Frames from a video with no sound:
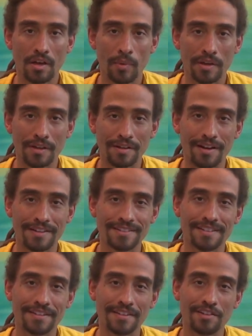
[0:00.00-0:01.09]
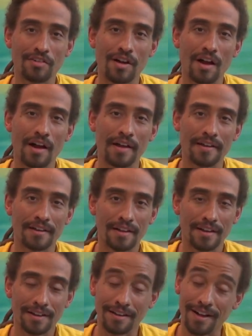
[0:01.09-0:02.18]
we can constantly cry,
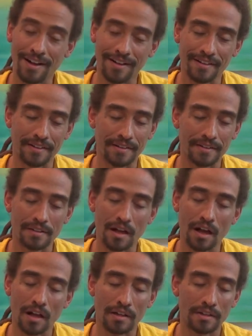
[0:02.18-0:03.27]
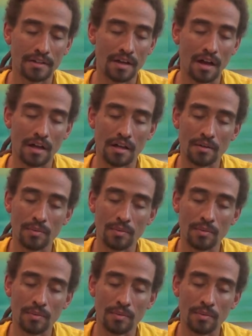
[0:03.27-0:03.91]
God, God, God.